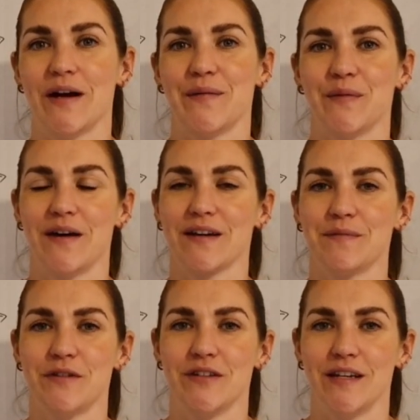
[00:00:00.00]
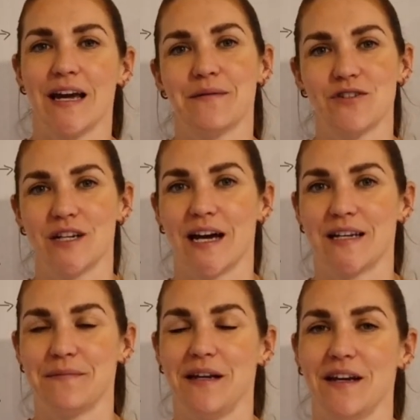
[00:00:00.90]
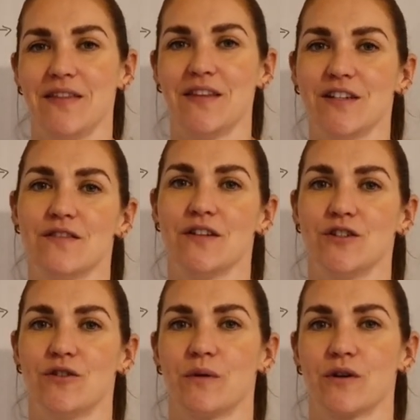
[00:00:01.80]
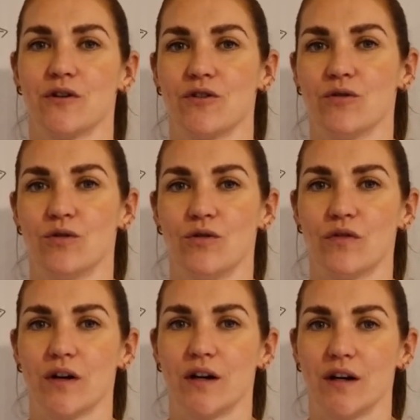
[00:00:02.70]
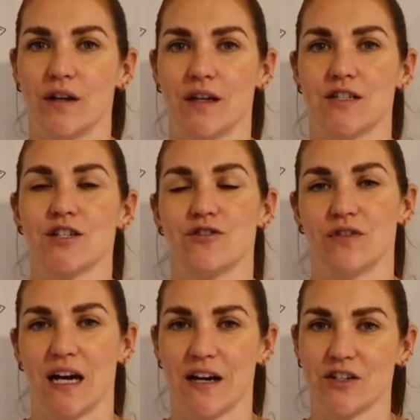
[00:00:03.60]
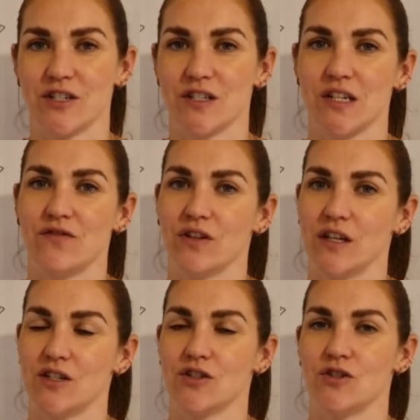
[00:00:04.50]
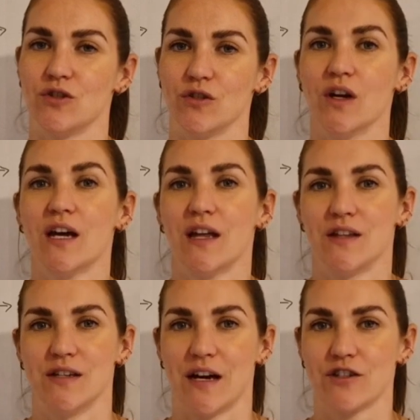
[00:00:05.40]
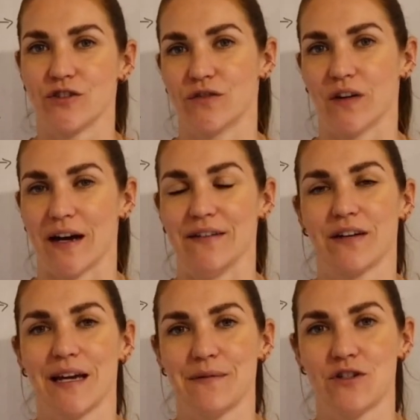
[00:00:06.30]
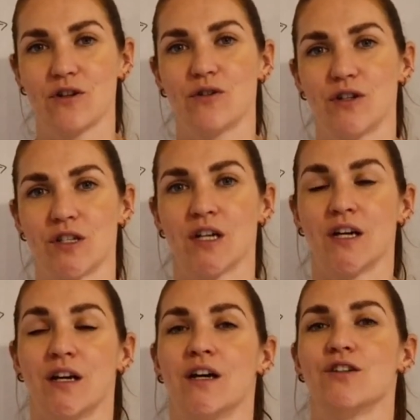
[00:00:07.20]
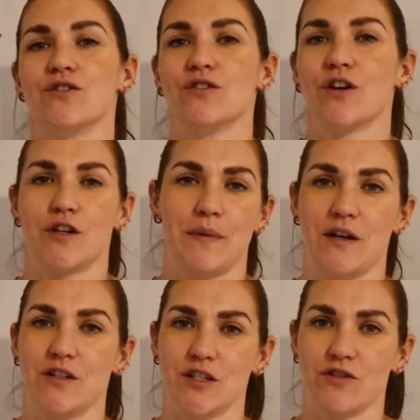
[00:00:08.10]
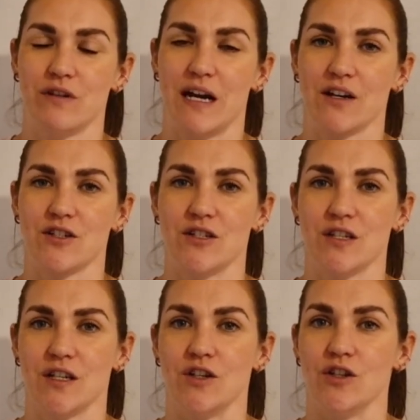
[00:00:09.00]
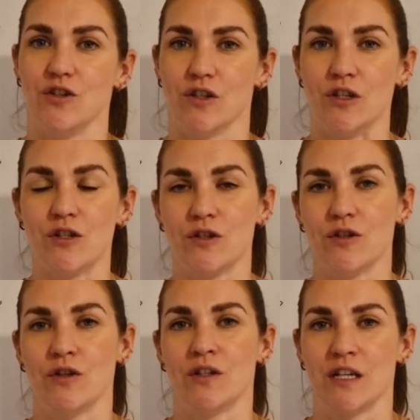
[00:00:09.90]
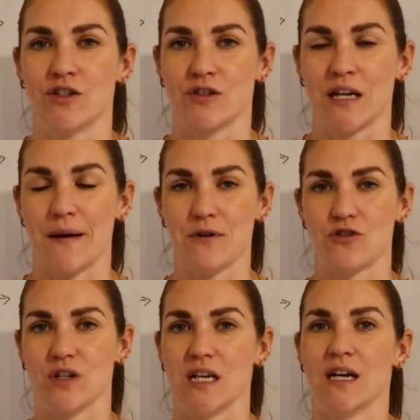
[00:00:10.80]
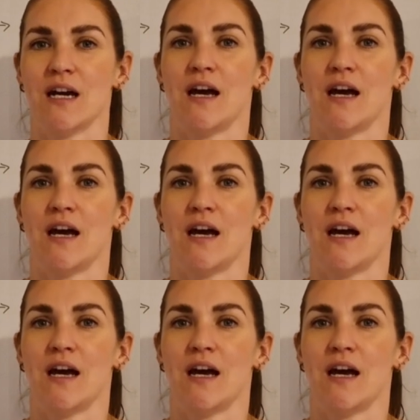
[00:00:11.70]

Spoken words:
and welcome to the Chemistry Academy. In this video we're going to go over addition reactions in relation to the National 5 Chemistry course. So you'll learn about addition reactions in Unit 2, Nature's Chemistry,